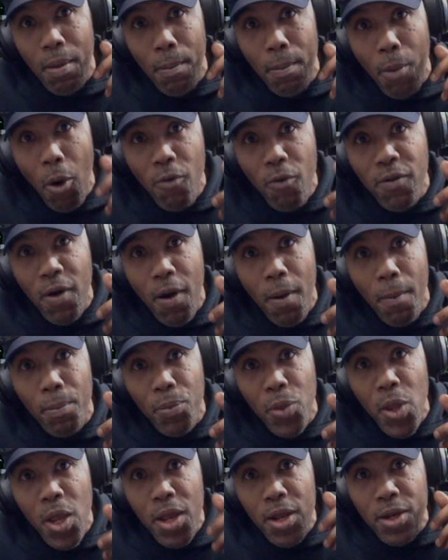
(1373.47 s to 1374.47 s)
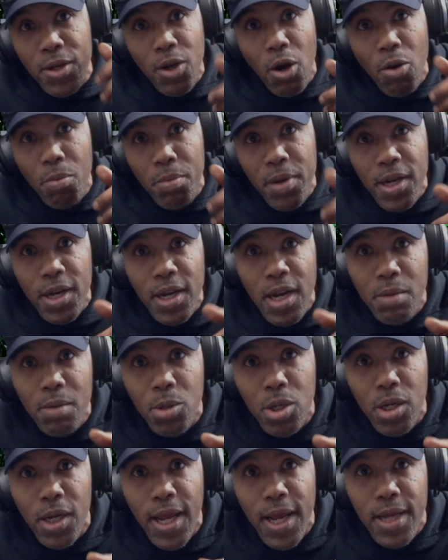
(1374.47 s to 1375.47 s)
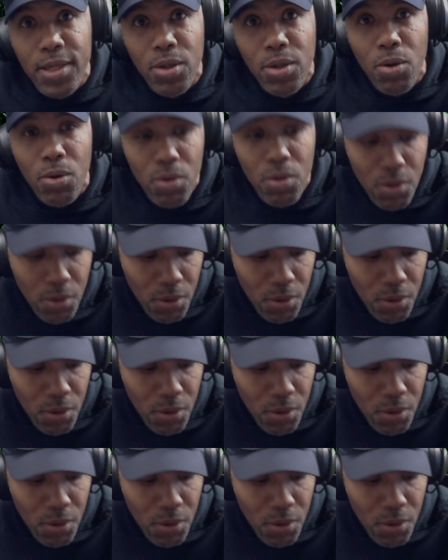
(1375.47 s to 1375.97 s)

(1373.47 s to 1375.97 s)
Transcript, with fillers: Both of them. Don't be the neighborhood asshole.